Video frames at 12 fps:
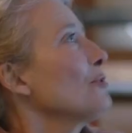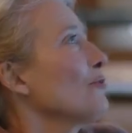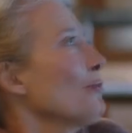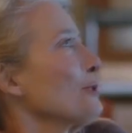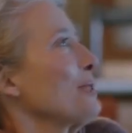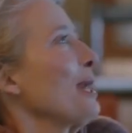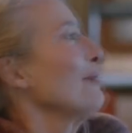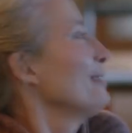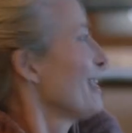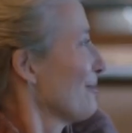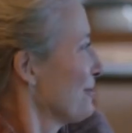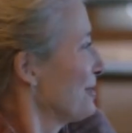Nancy
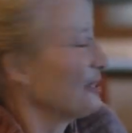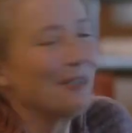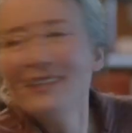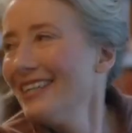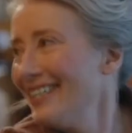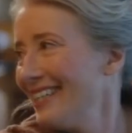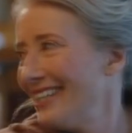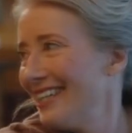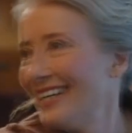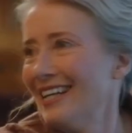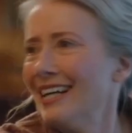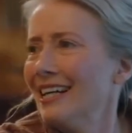tells her that she is
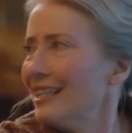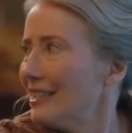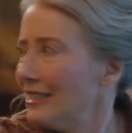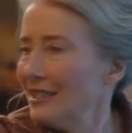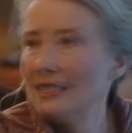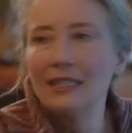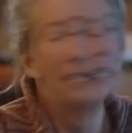meeting a friend here.